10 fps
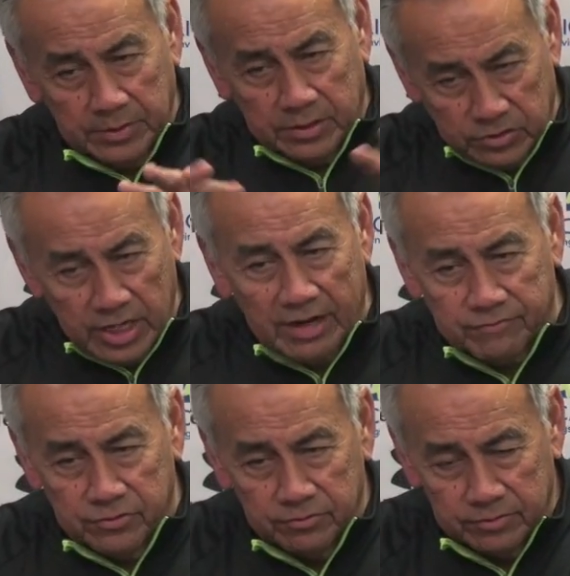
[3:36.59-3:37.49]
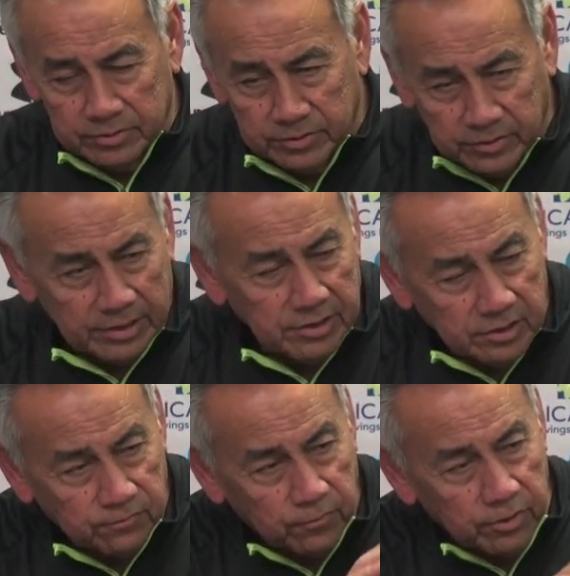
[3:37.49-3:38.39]
because you have to. I
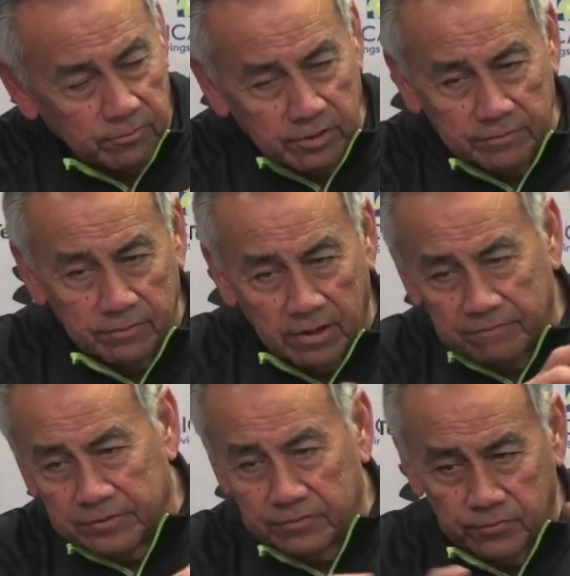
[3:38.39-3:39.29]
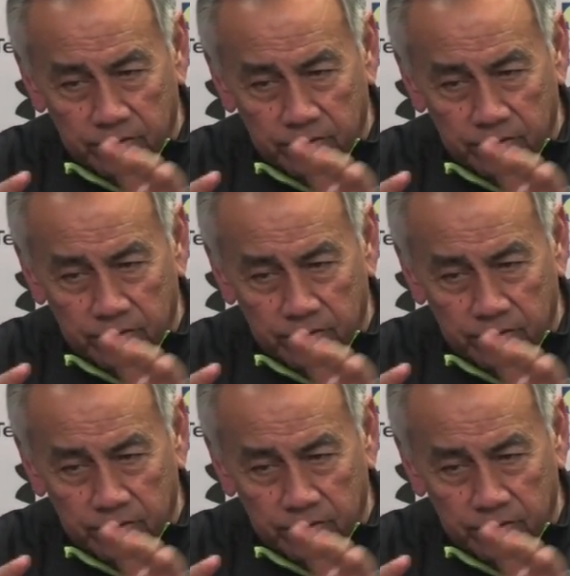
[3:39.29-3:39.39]
think it's 41 offense,